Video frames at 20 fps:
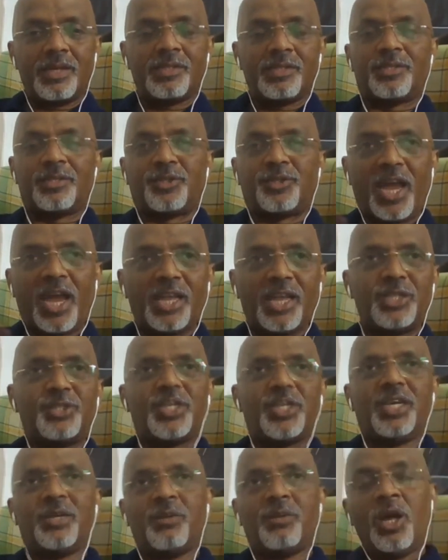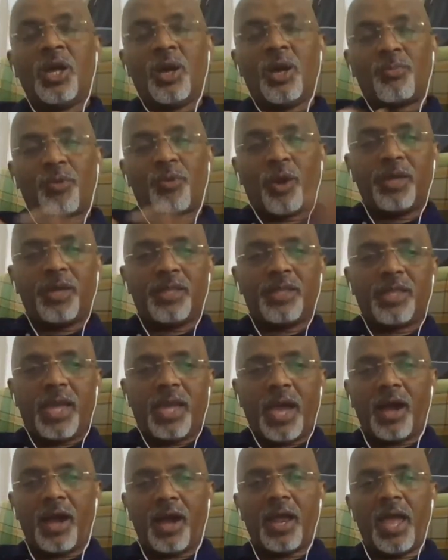It's a challenging, probably
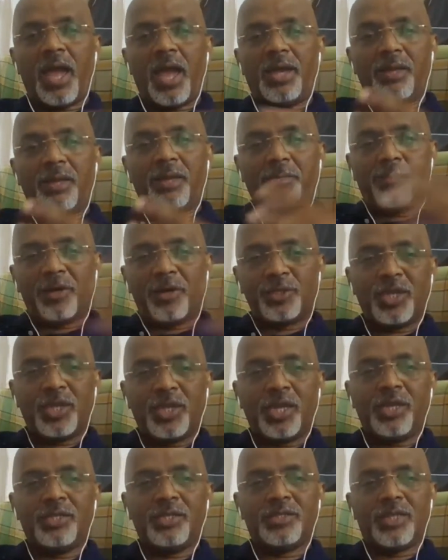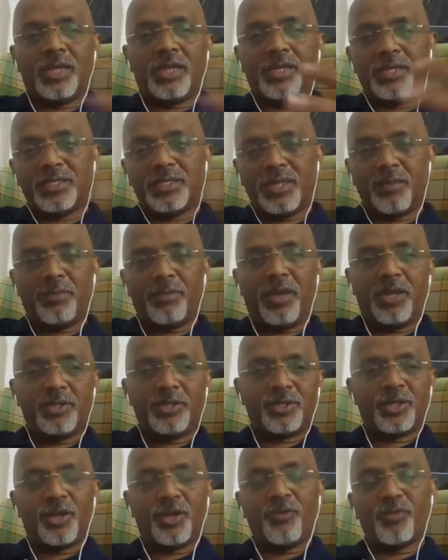they are adding purchase and
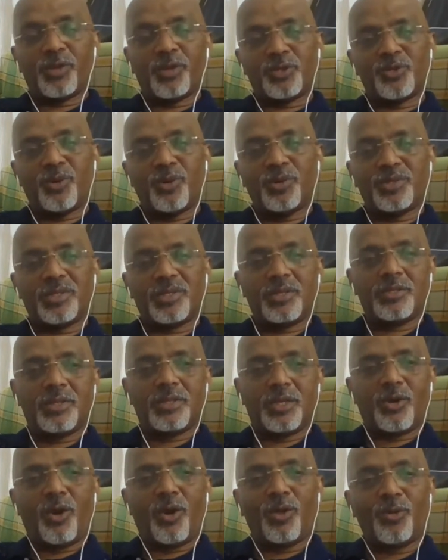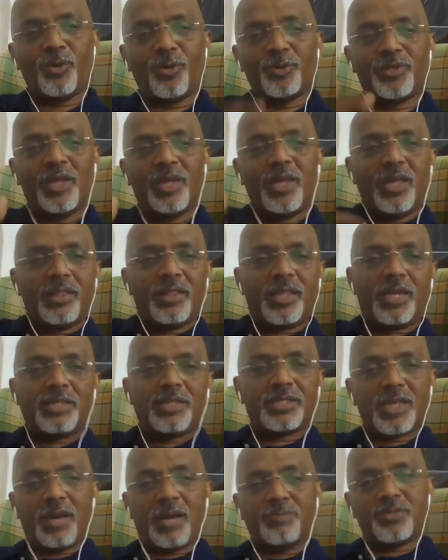dissemination of resources, and all those
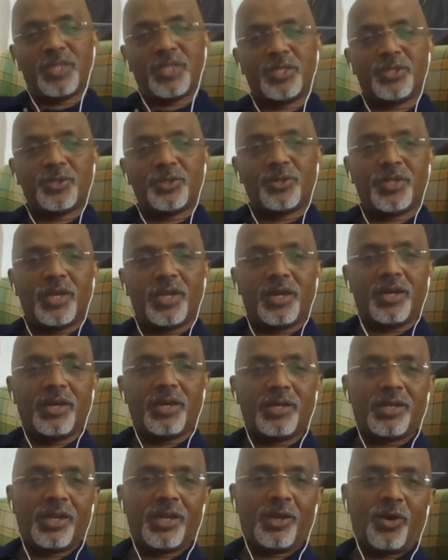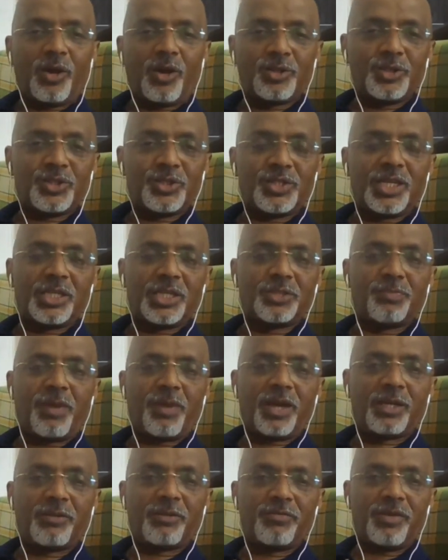things comes into the logistics
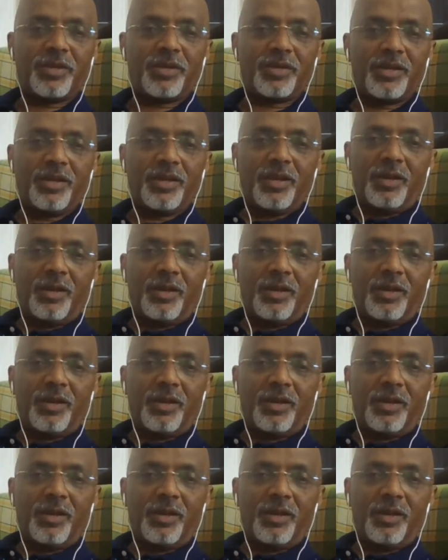part of it,